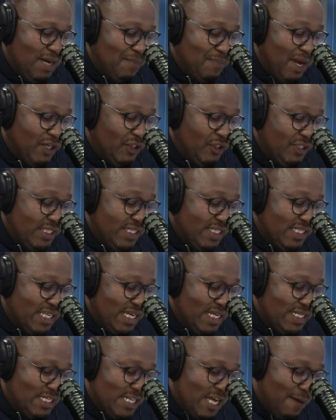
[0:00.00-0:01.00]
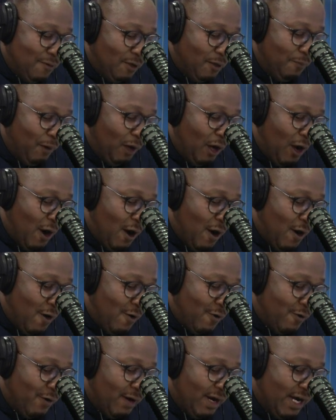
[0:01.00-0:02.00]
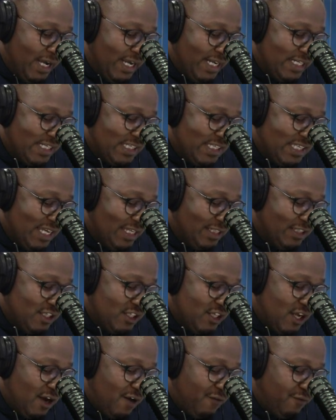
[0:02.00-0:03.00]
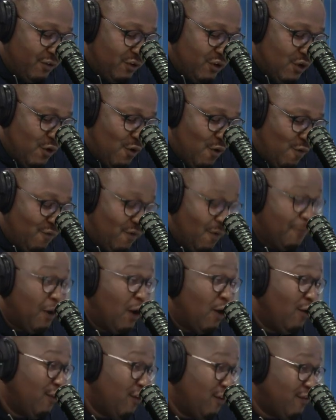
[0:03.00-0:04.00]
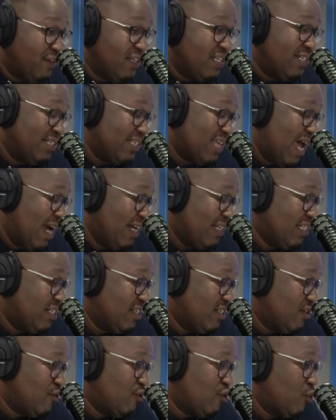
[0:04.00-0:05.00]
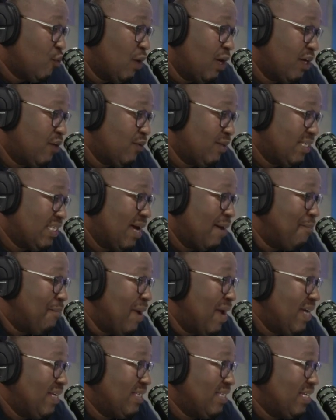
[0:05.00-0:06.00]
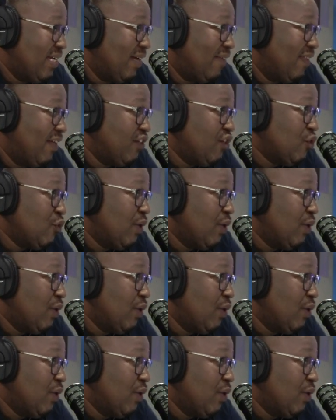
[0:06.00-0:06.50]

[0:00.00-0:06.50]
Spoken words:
My goodness, a double blow in a sense for you, for both of these actors whose work was amazing and that you